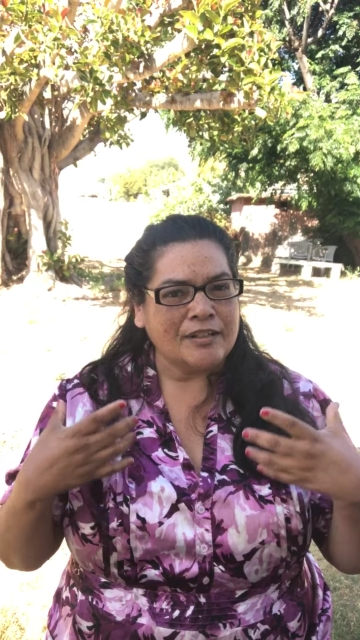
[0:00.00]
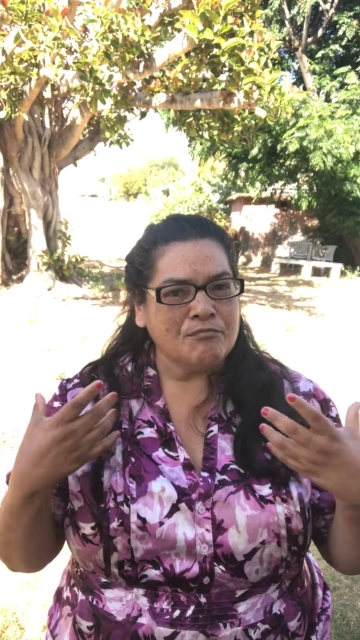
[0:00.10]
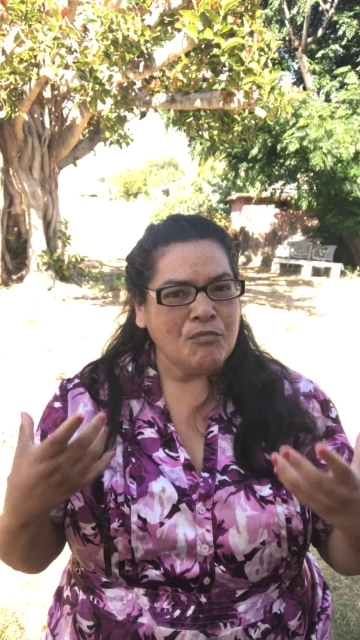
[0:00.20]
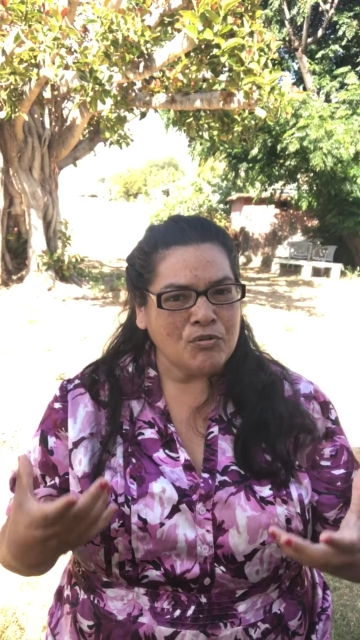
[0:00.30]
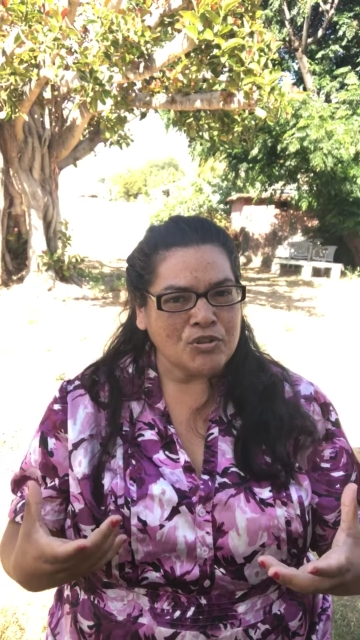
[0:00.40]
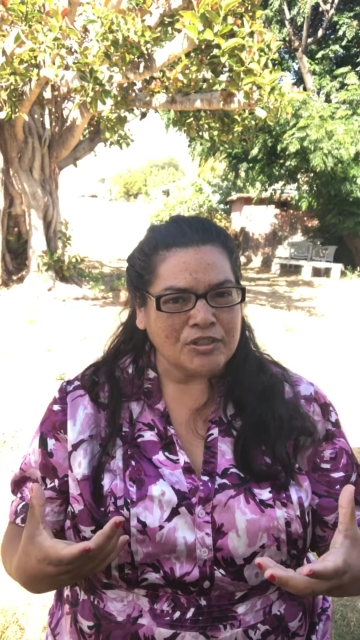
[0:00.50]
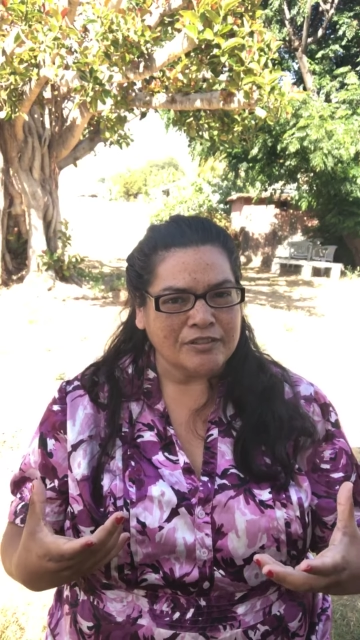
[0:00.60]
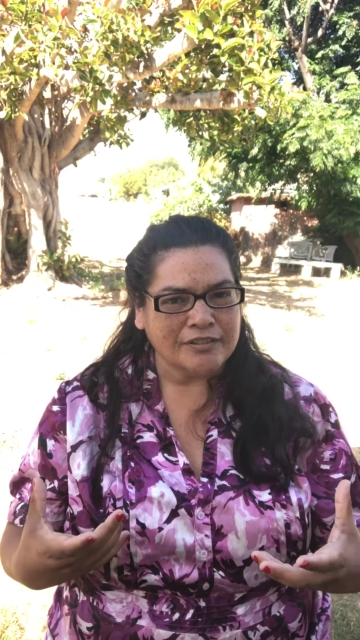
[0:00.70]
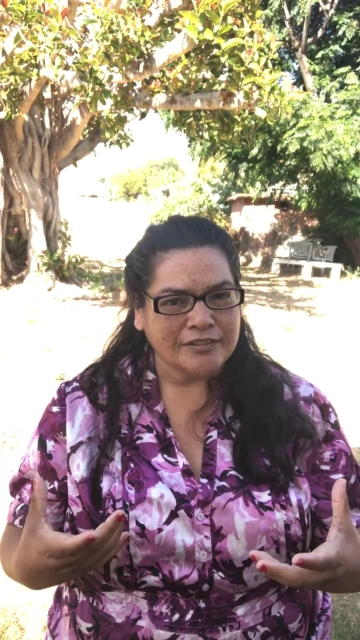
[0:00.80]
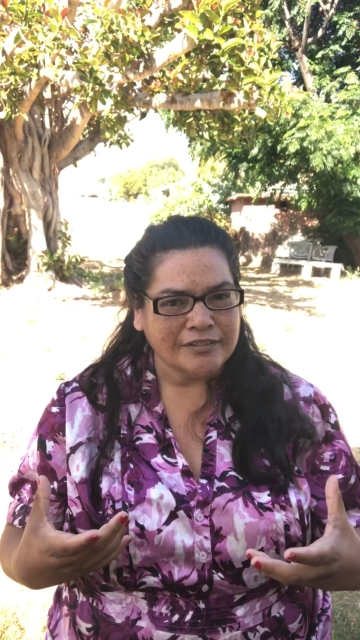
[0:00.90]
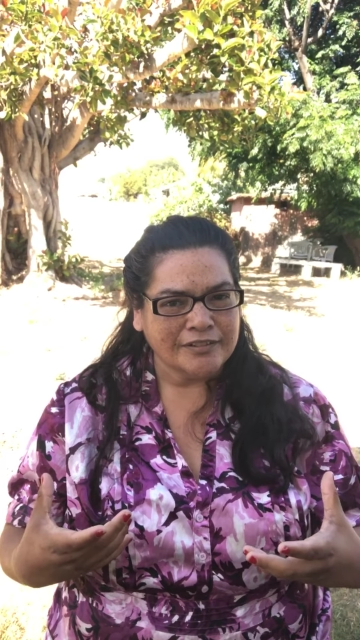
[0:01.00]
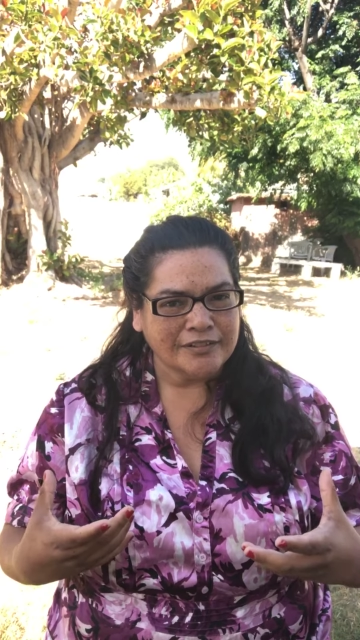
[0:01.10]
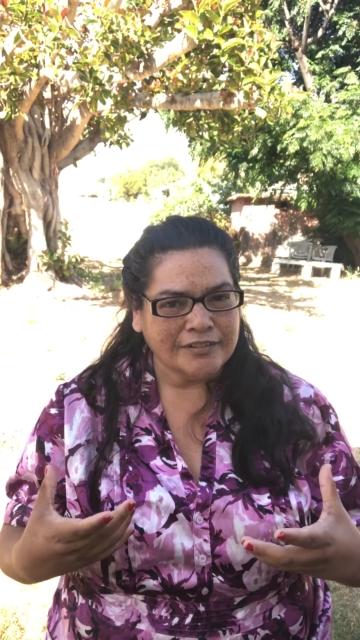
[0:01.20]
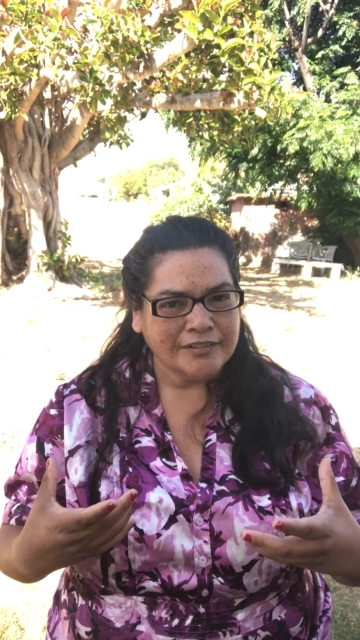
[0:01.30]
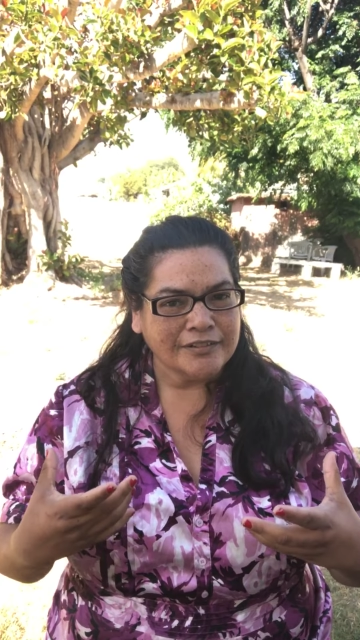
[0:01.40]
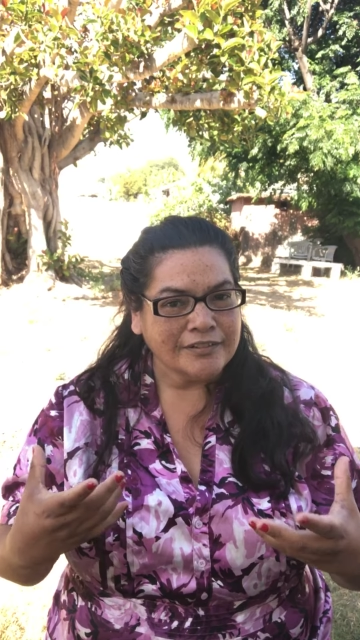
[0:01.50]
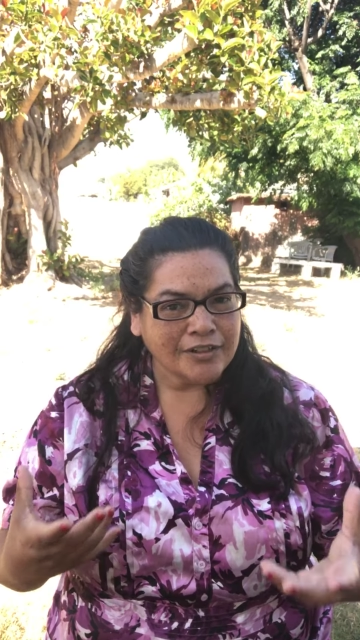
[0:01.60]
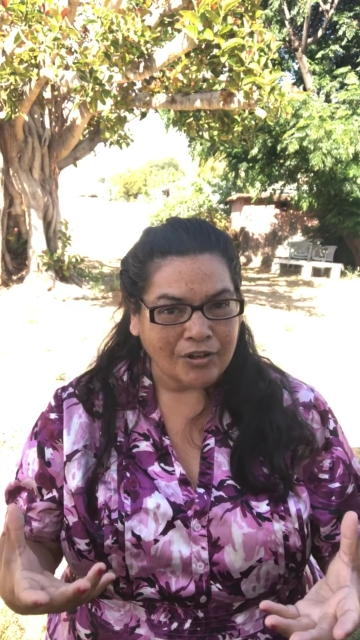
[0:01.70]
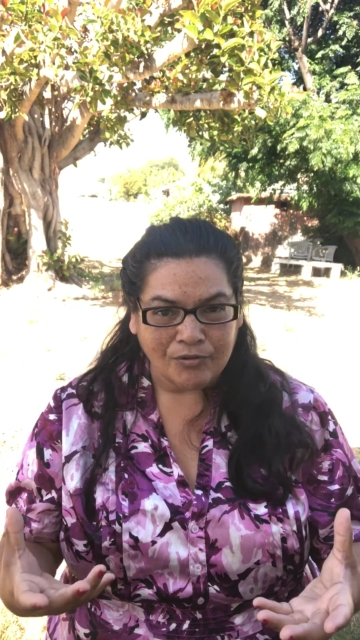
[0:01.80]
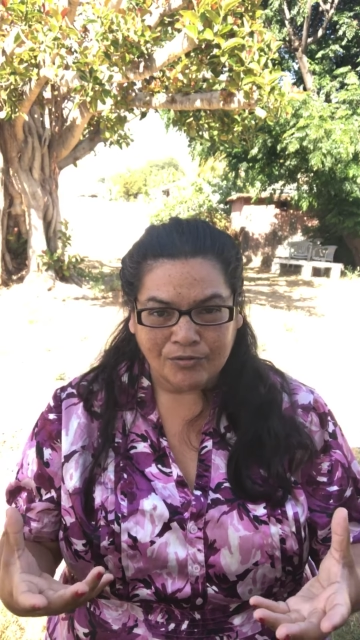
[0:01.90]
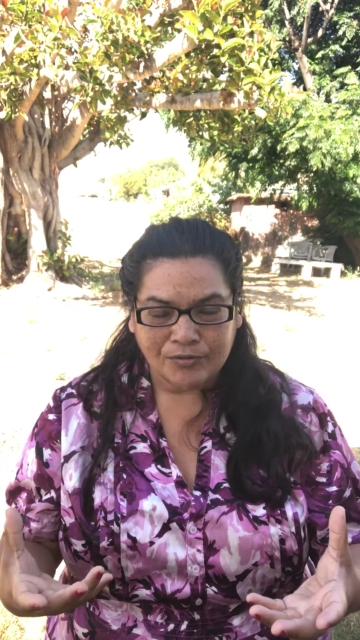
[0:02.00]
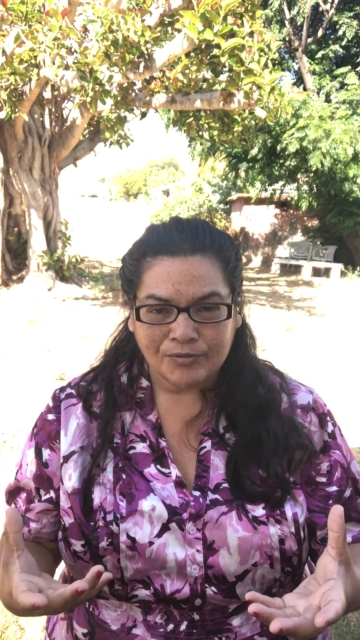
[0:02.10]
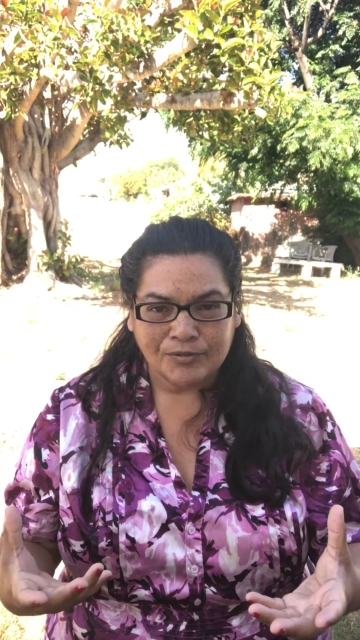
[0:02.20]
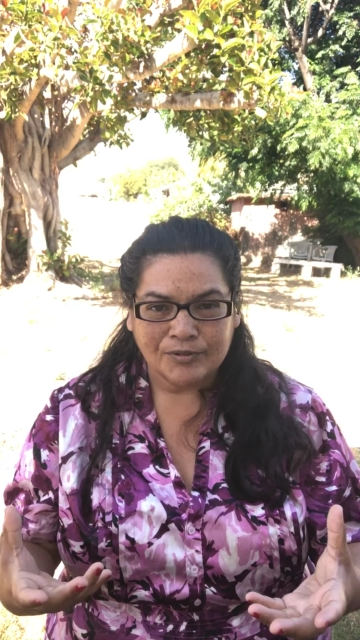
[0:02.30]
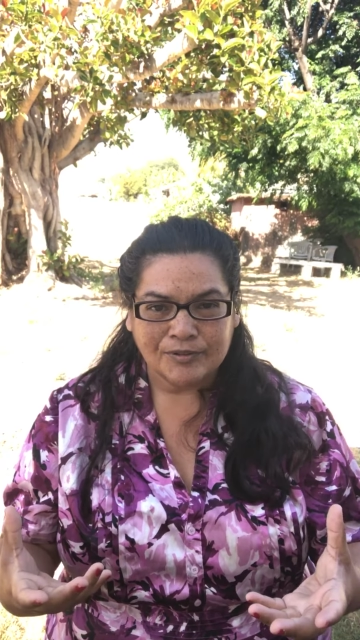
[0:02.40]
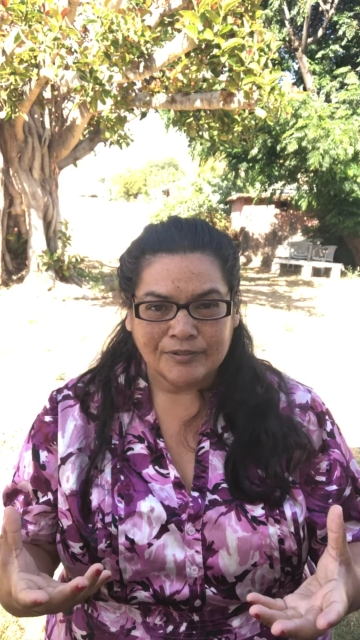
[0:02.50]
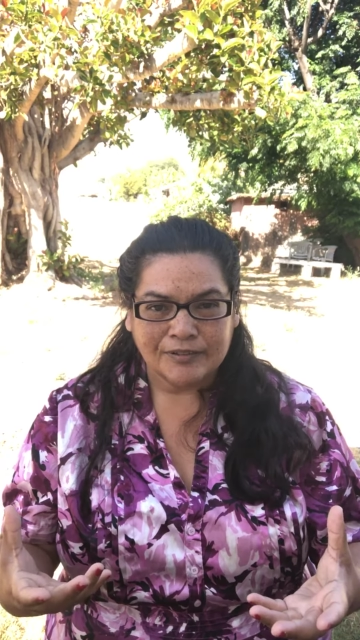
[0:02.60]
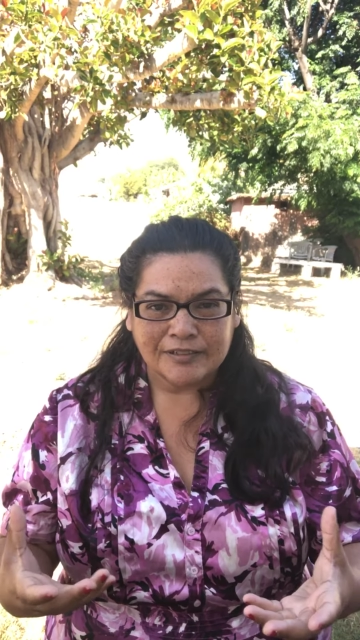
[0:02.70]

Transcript: to let that emotion go,